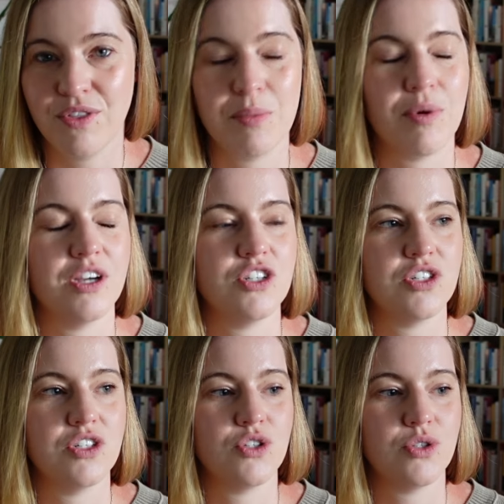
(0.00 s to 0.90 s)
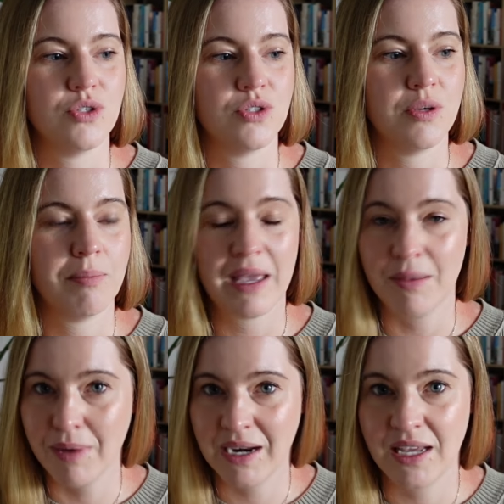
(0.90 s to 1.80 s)
the pressure to
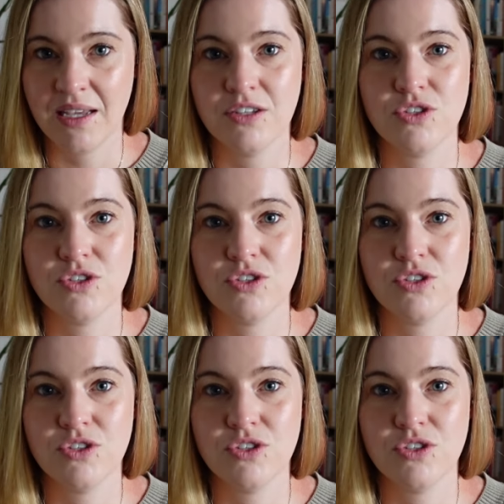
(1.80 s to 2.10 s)
make money,